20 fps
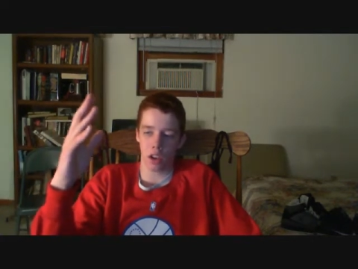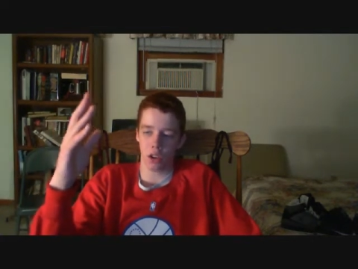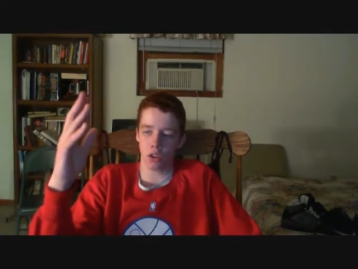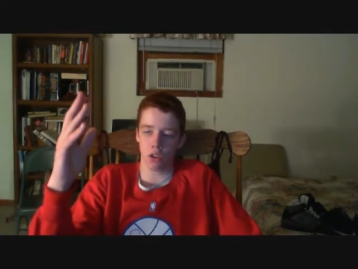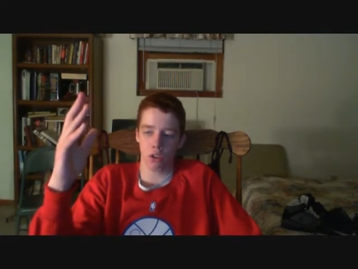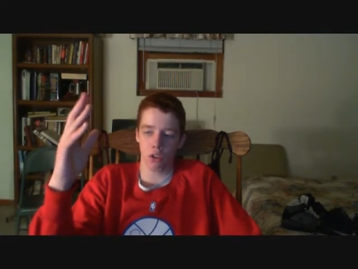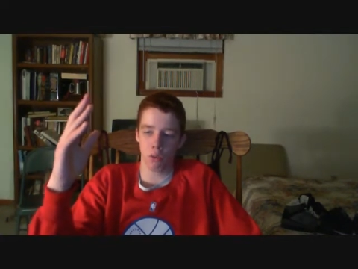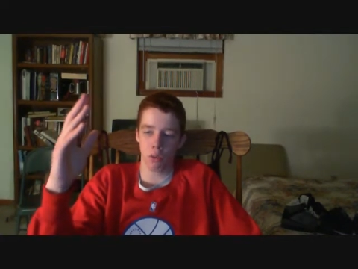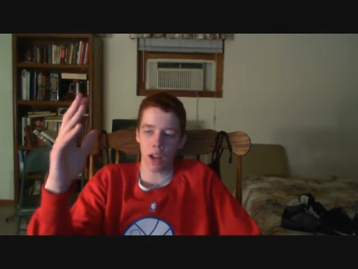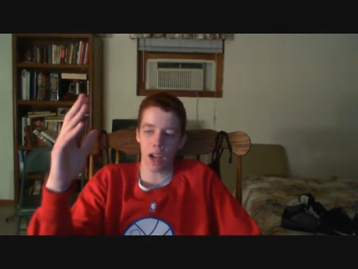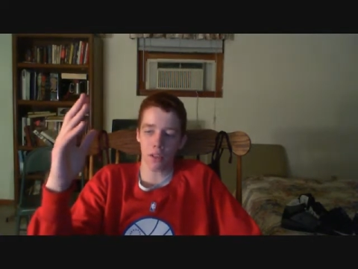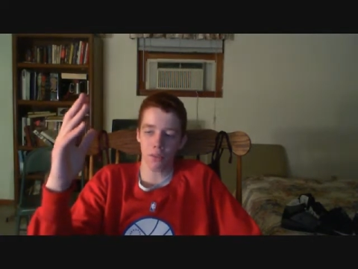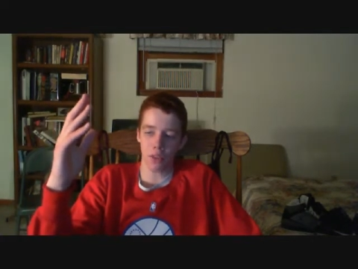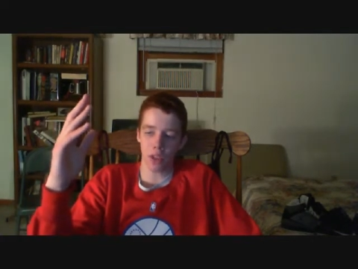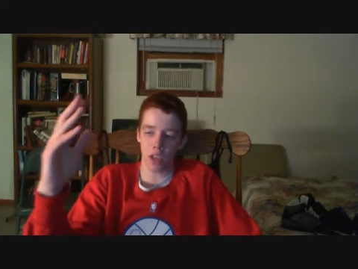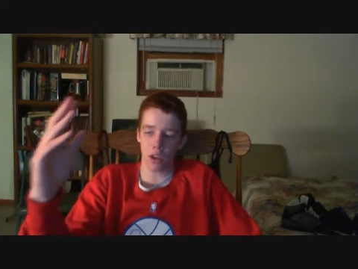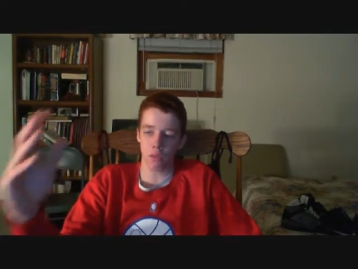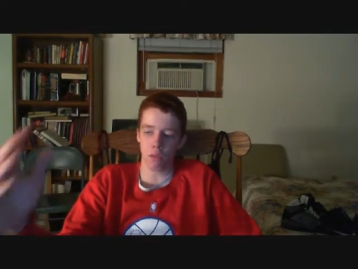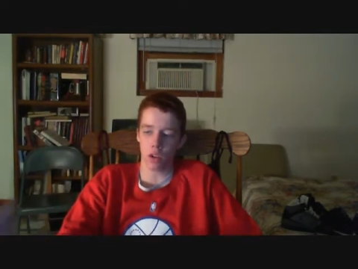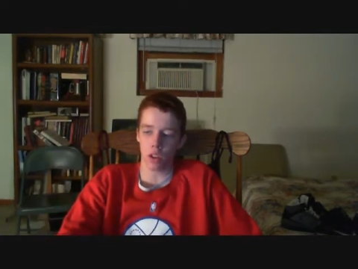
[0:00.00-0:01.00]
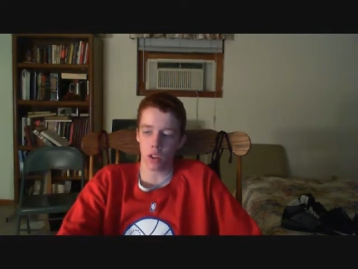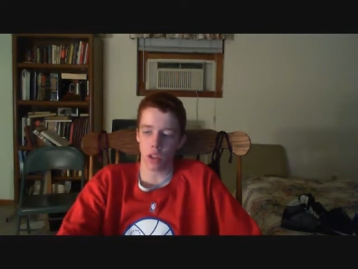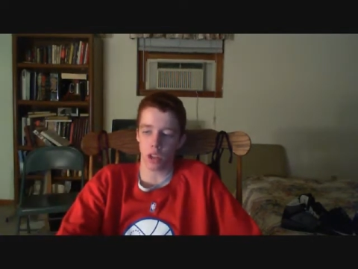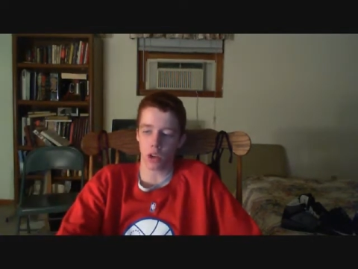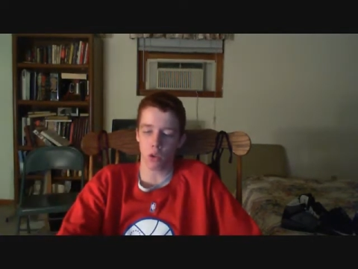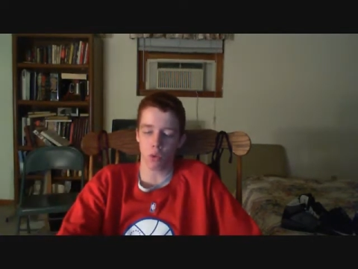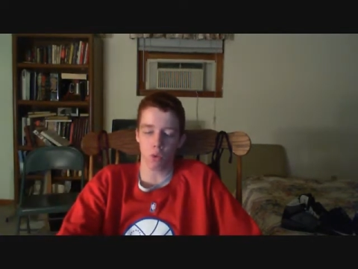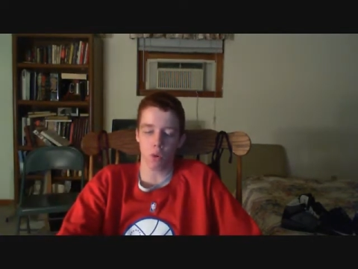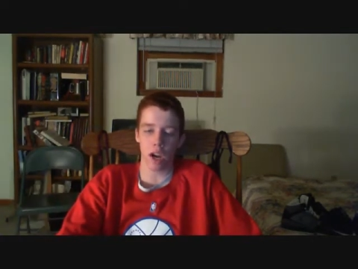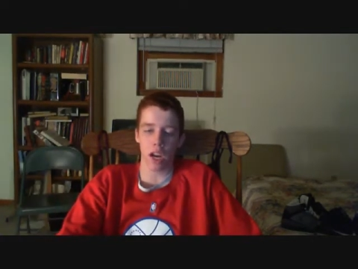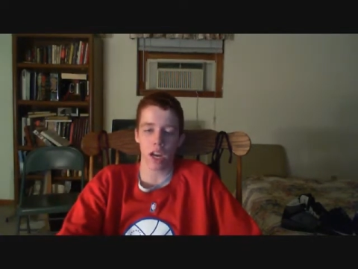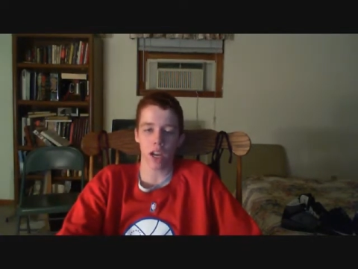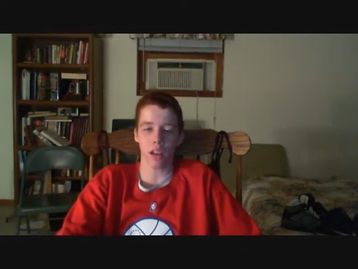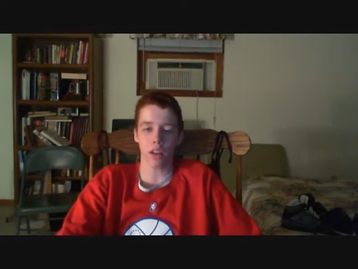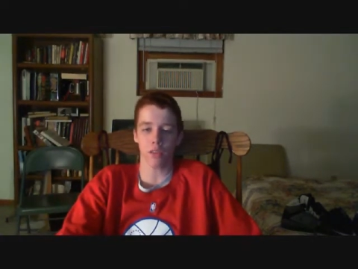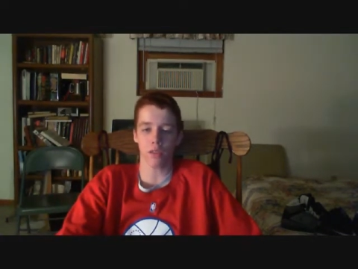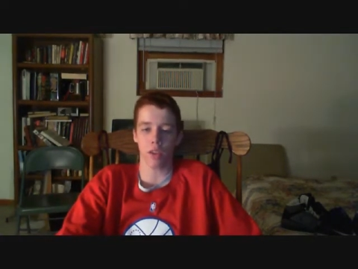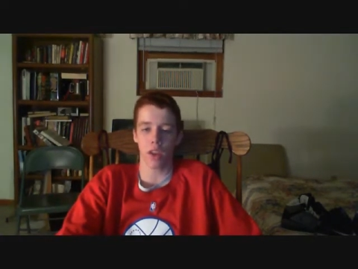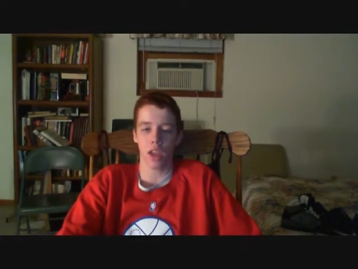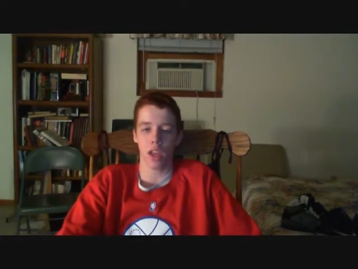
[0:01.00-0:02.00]
You, you would have to get really
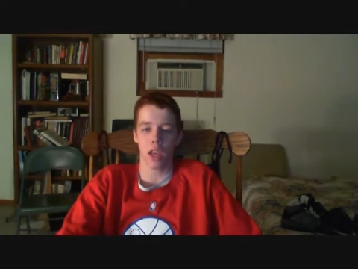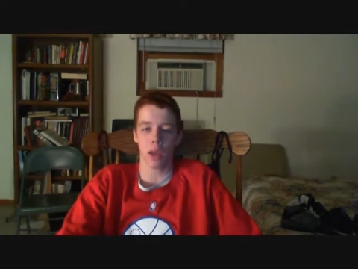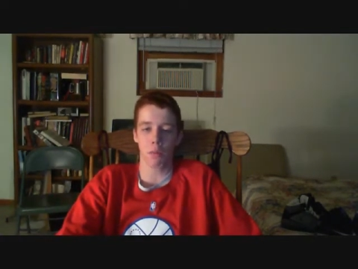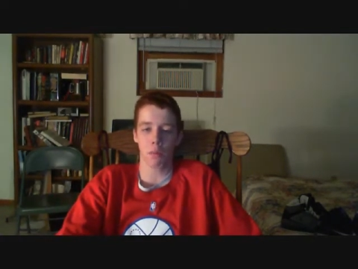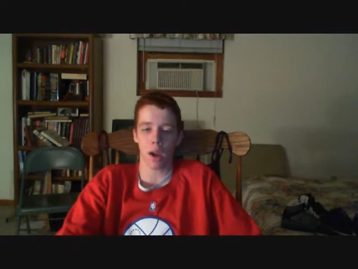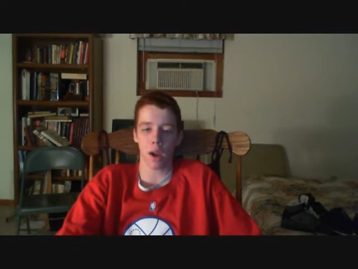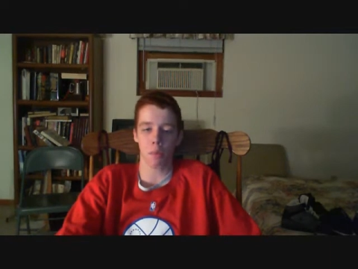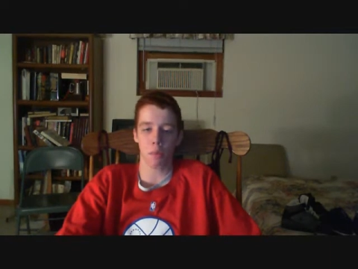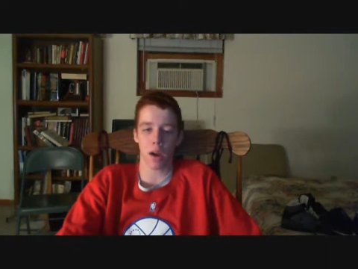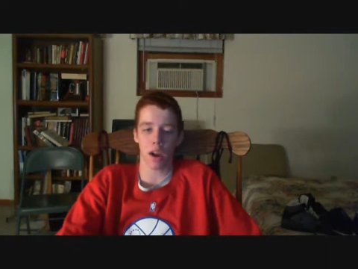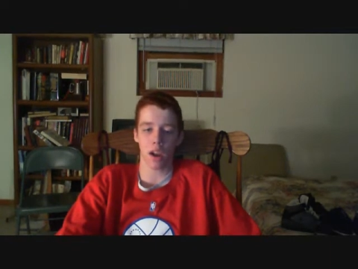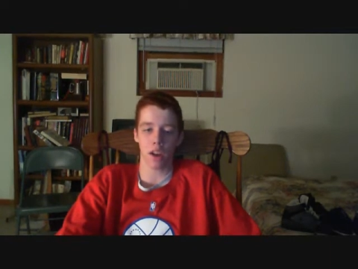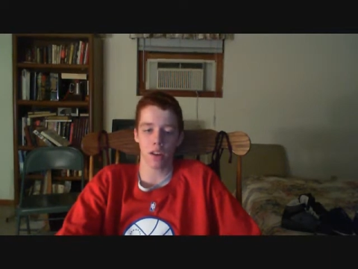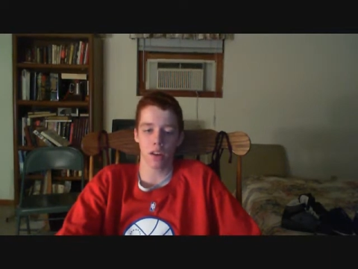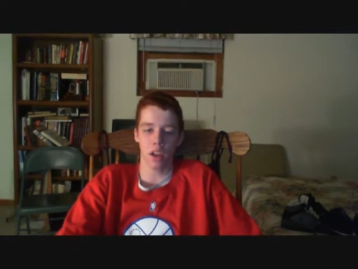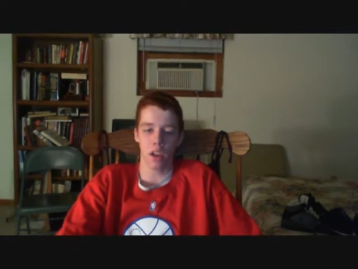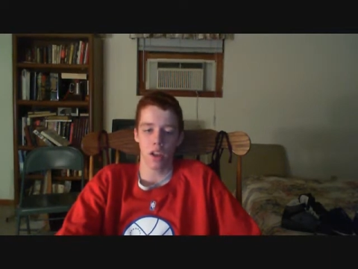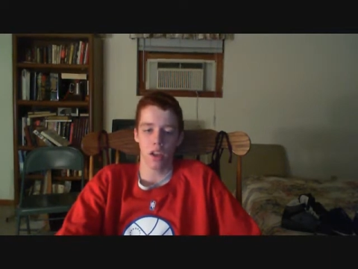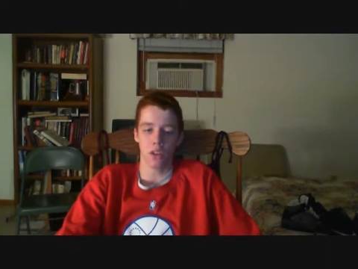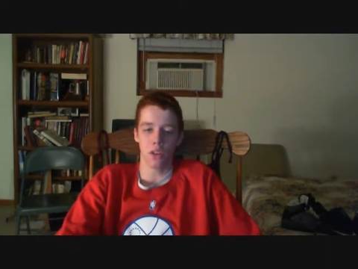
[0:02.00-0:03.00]
creative, in my mind,